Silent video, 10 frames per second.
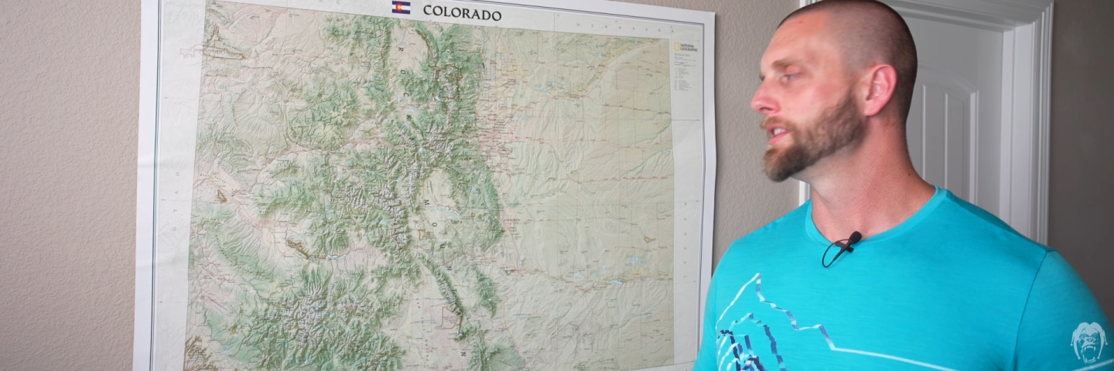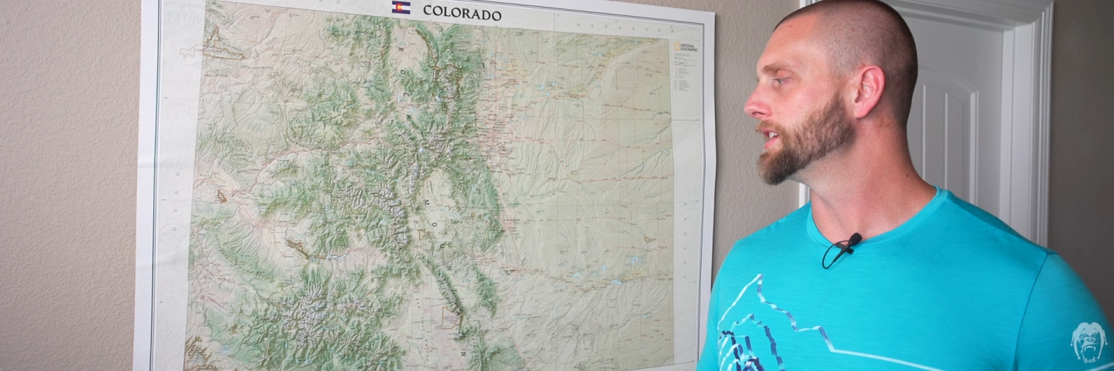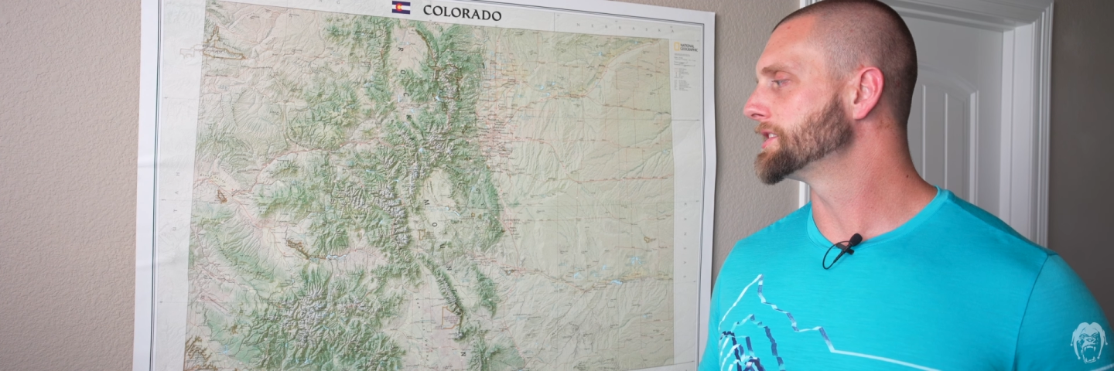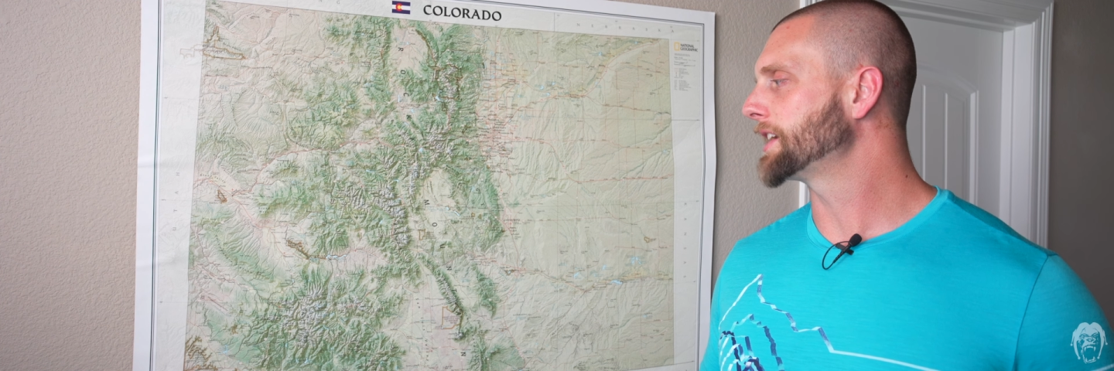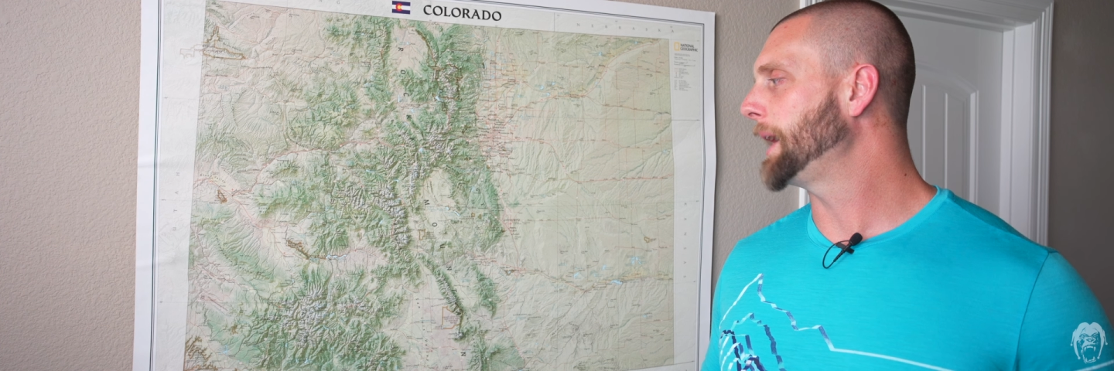
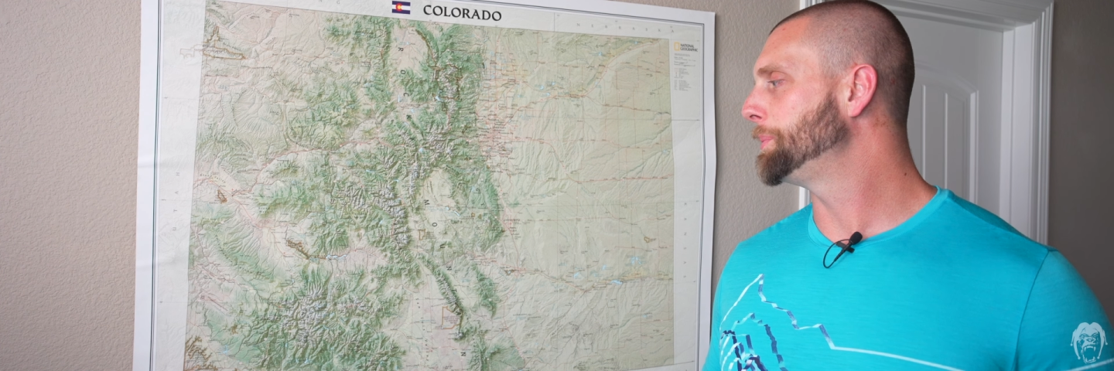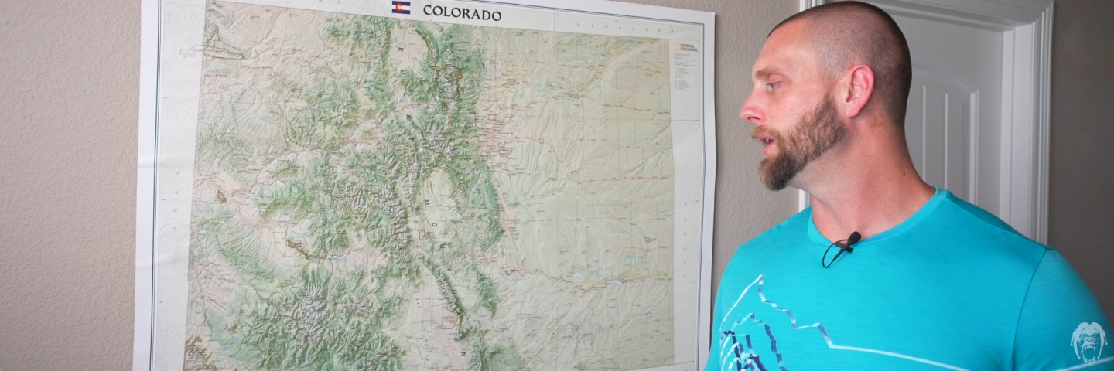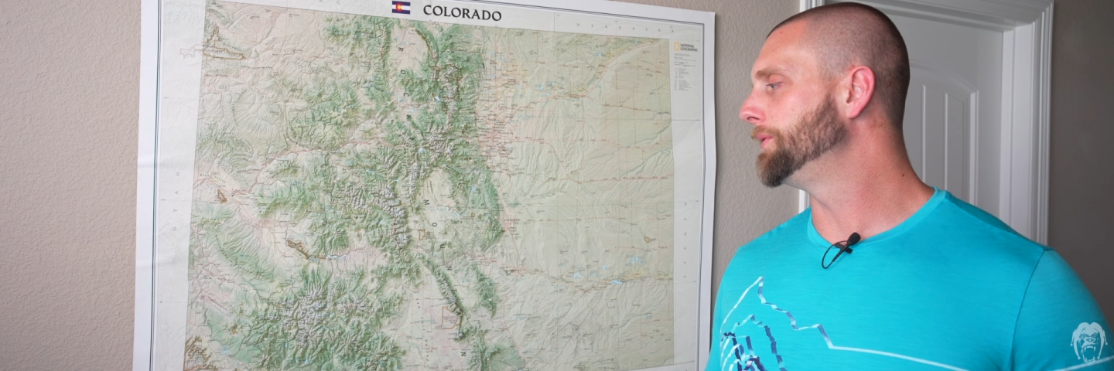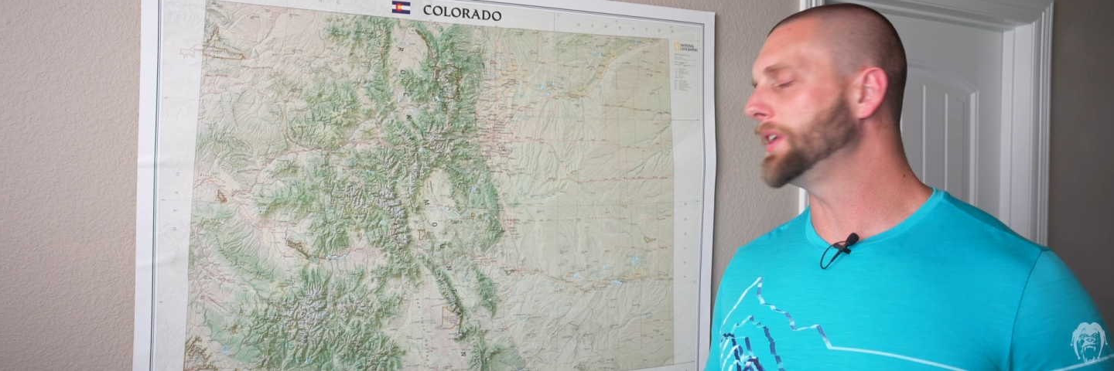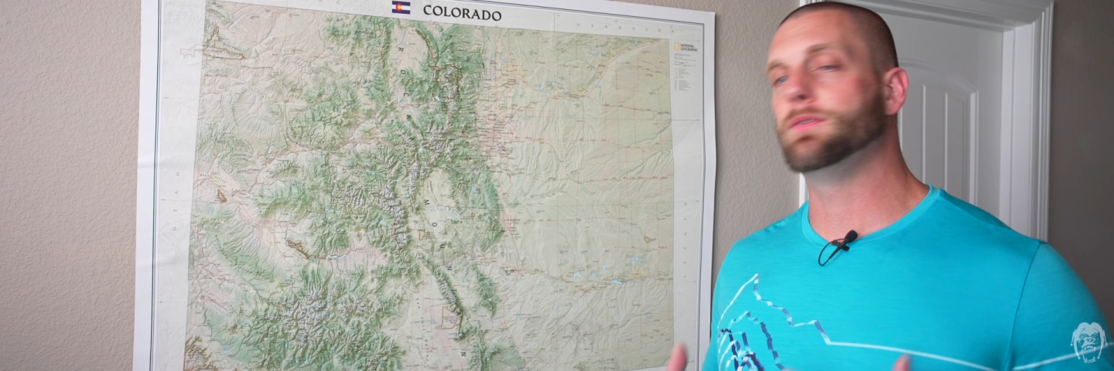the type
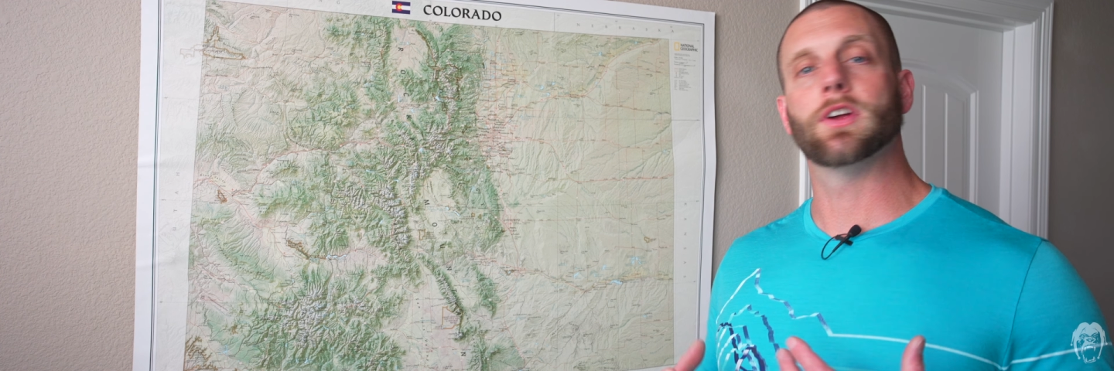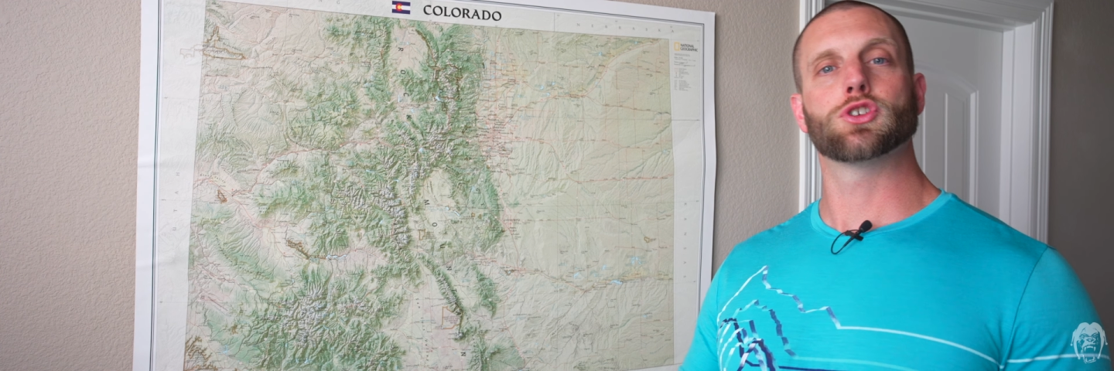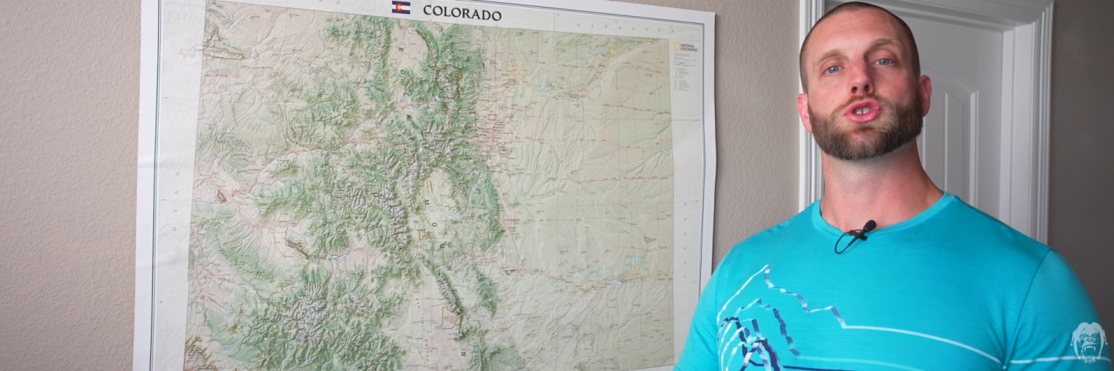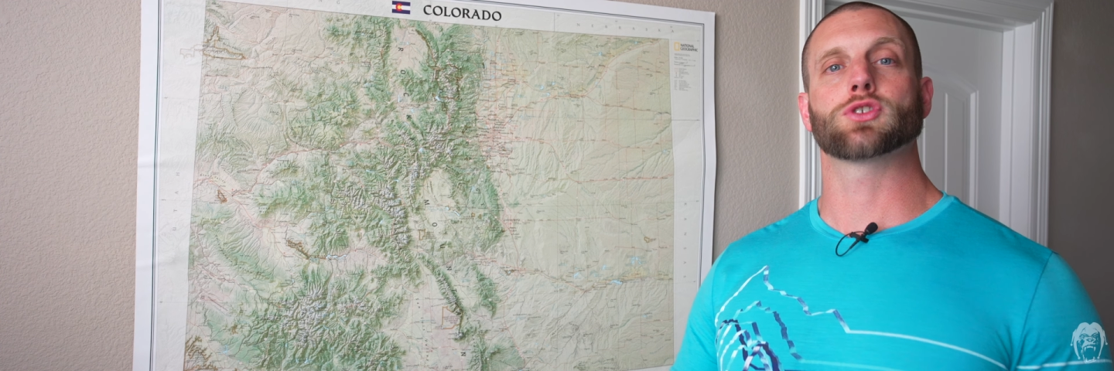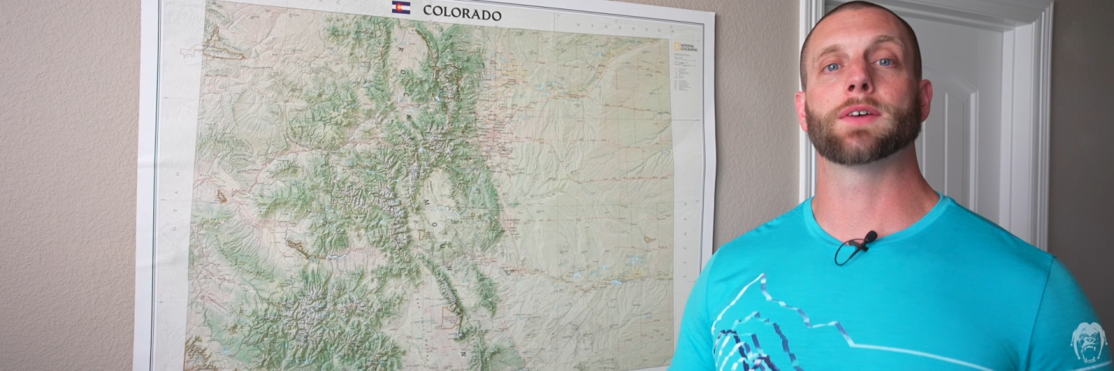of
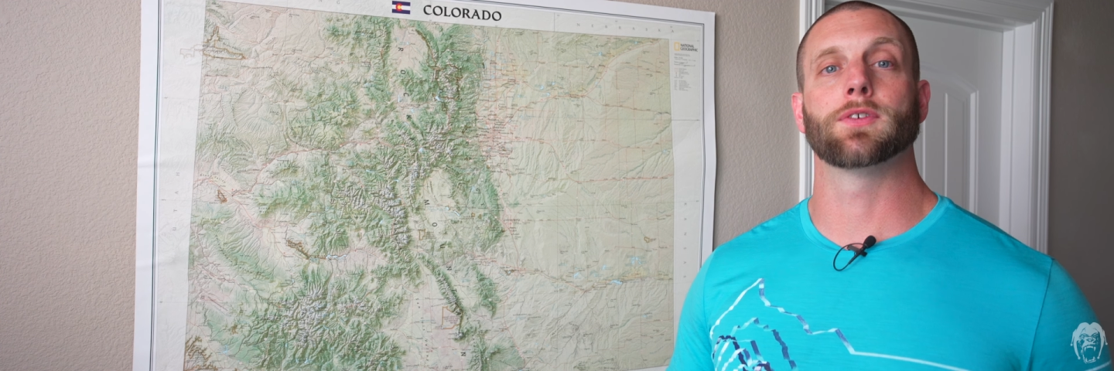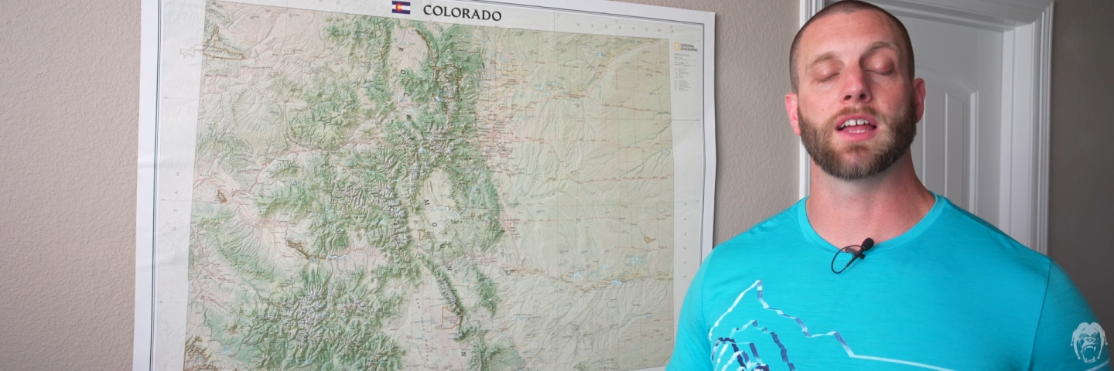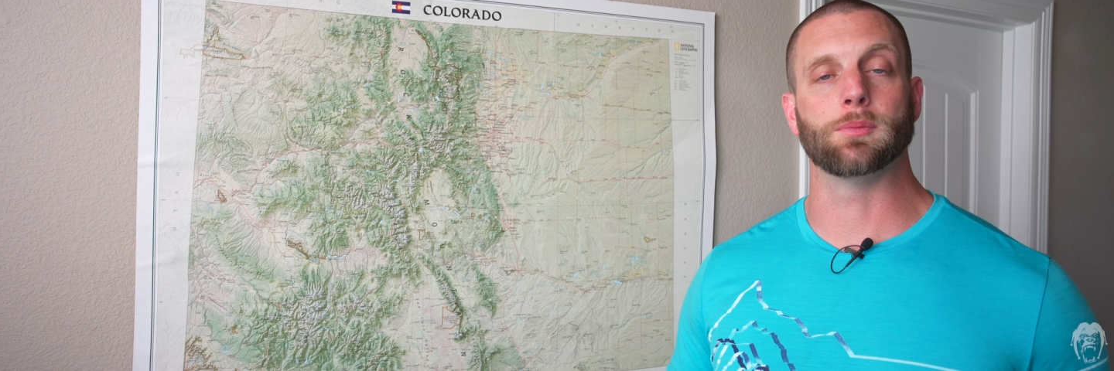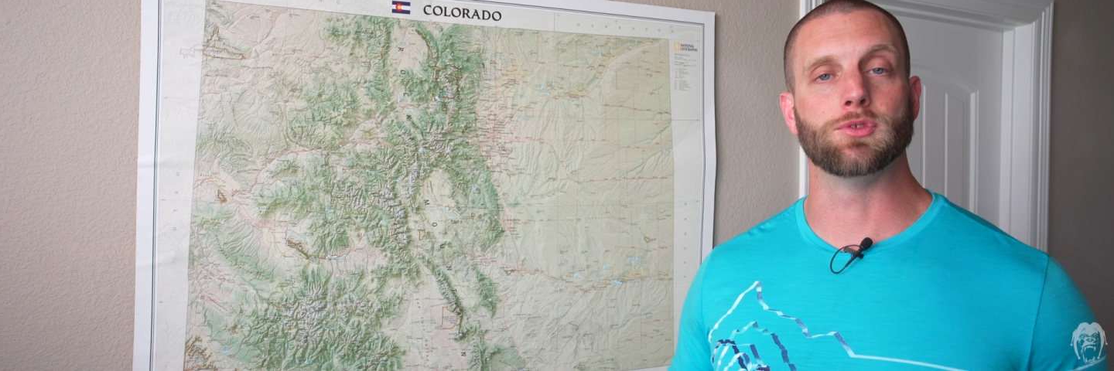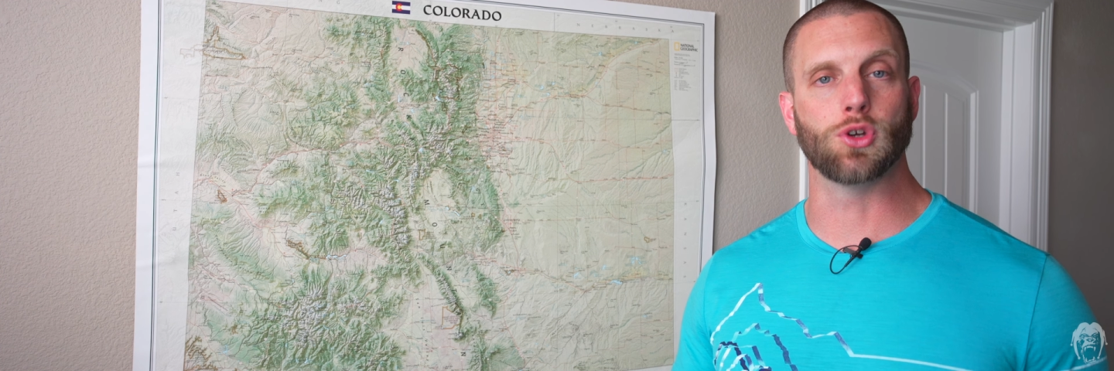adventure travel
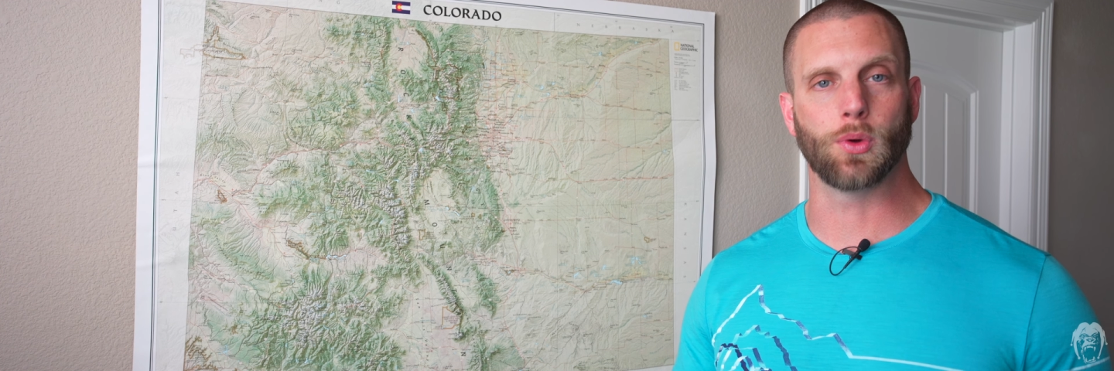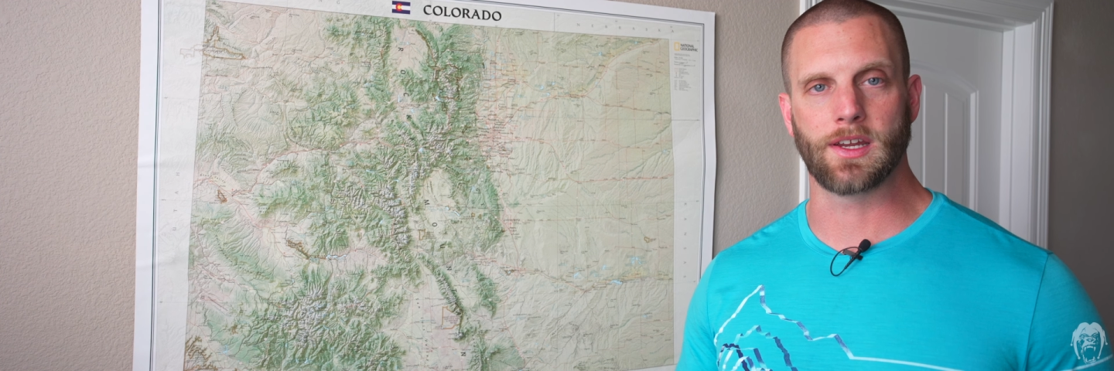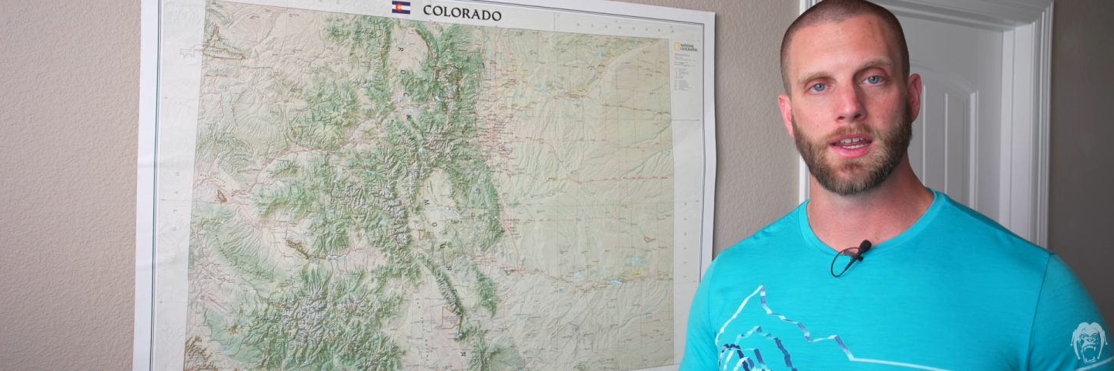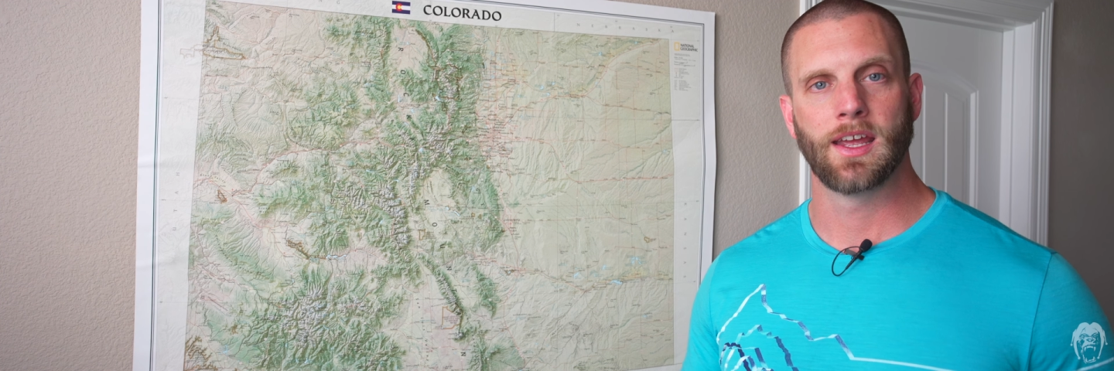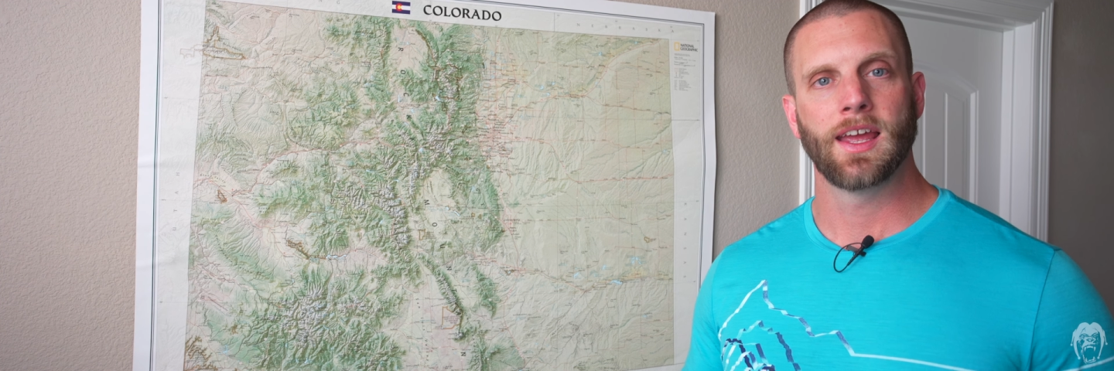I'm doing.